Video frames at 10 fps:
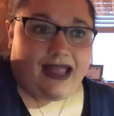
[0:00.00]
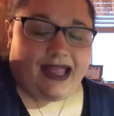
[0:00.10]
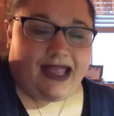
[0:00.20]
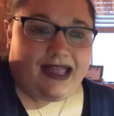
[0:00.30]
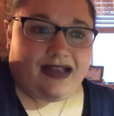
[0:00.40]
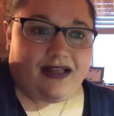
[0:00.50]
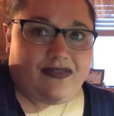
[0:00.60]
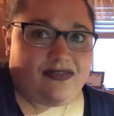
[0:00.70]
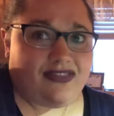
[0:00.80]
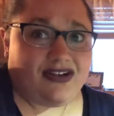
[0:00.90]
And
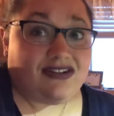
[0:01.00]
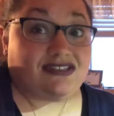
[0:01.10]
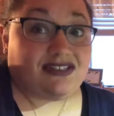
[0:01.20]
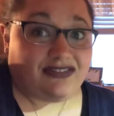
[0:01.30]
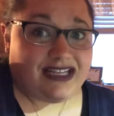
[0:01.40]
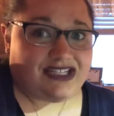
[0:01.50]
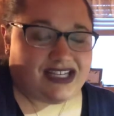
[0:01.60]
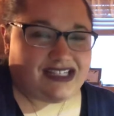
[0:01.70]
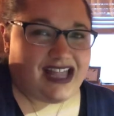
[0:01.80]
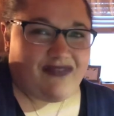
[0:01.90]
they're
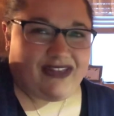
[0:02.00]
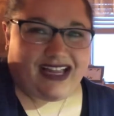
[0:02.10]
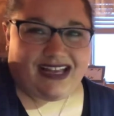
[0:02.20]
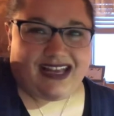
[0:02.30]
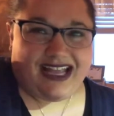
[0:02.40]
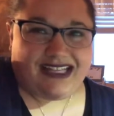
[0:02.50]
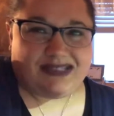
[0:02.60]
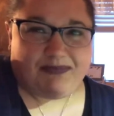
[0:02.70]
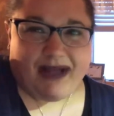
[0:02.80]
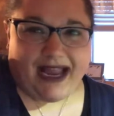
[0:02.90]
delicious. They have like a
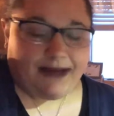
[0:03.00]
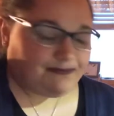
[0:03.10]
nice bite,